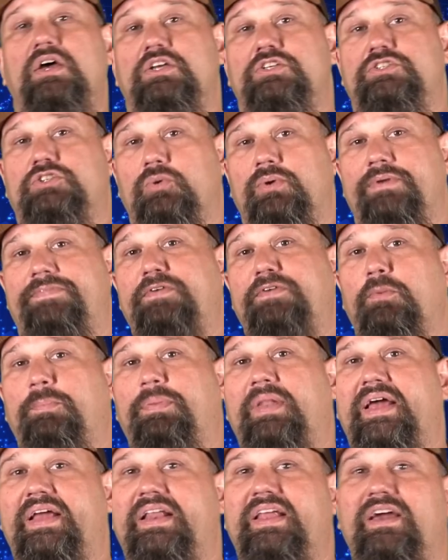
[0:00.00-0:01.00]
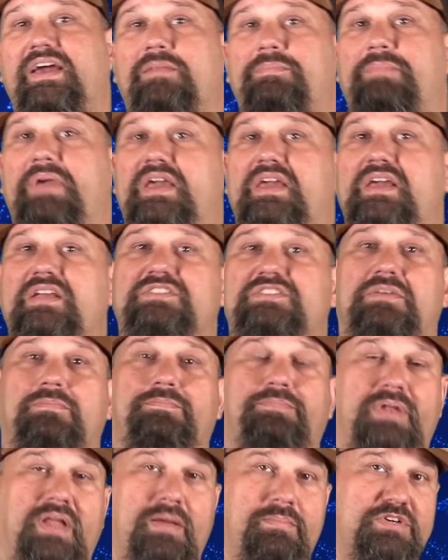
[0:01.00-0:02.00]
So if you're planning on making some
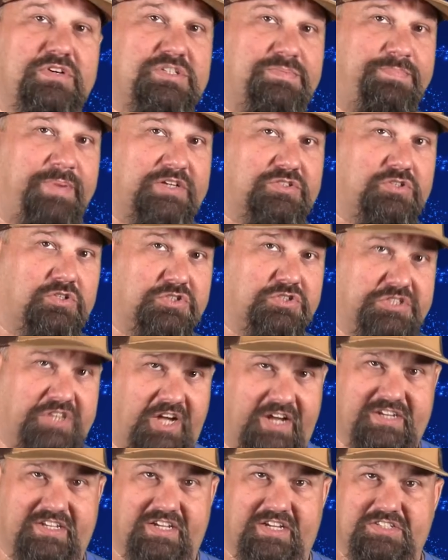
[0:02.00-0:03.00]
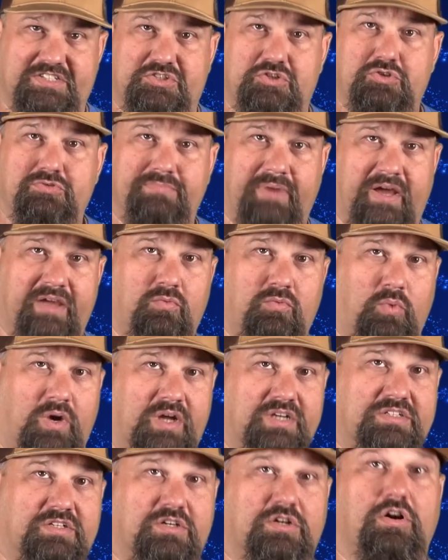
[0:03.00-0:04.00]
plumber special shotguns, you might
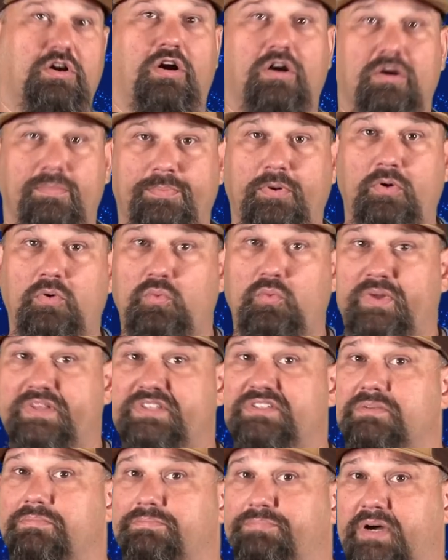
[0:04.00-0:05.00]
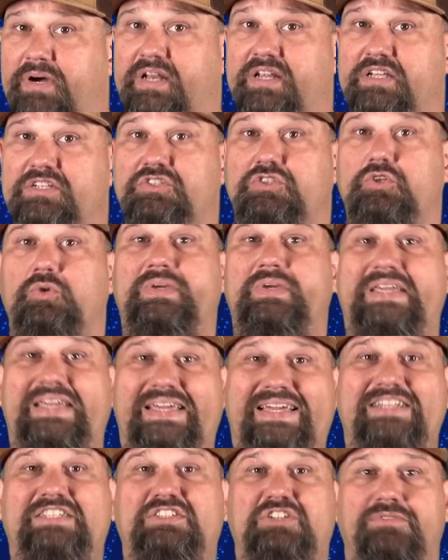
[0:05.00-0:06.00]
want to carpool with some buddies so
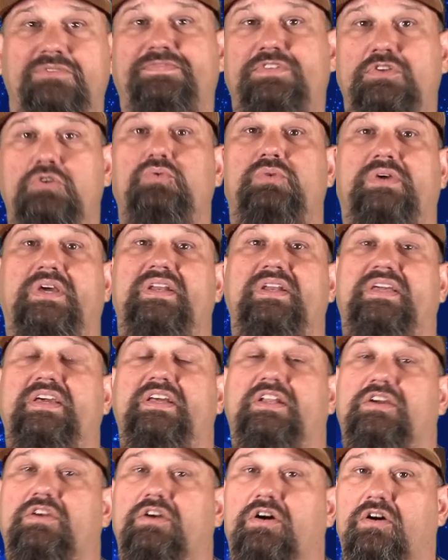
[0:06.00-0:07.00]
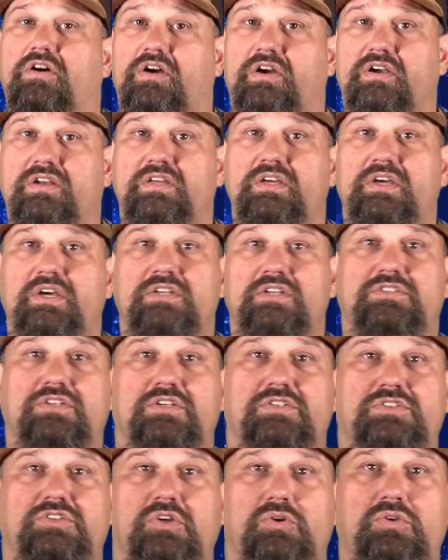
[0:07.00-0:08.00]
each of you can get a card
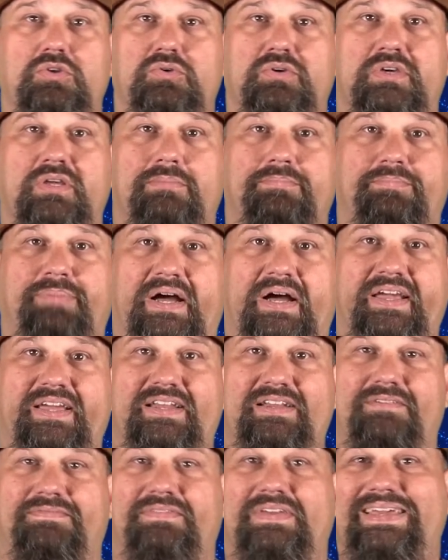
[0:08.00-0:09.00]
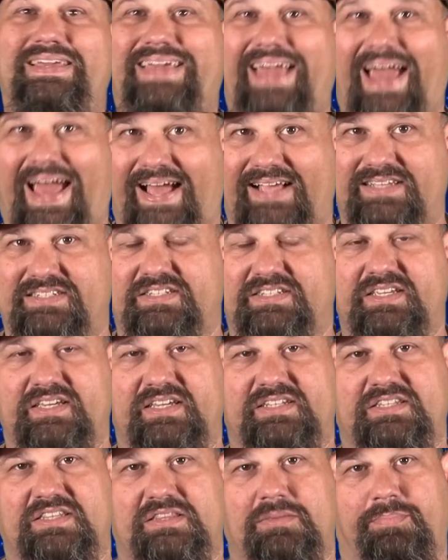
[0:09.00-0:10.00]
just so you can buy enough gas to
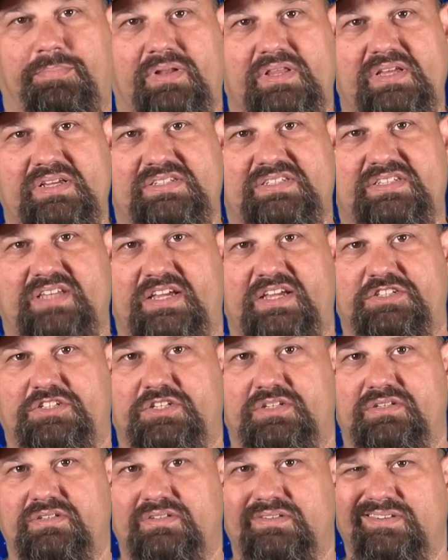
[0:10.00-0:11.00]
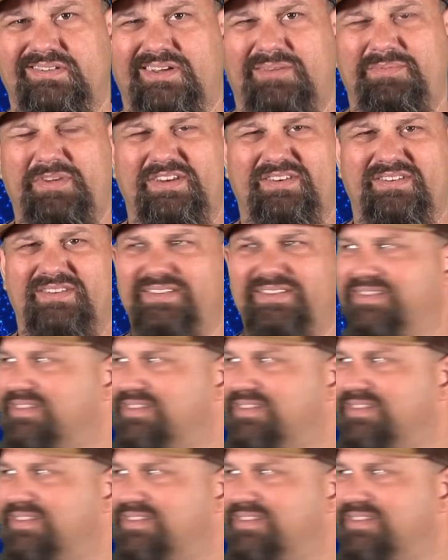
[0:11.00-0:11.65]
get to the police station. I mean,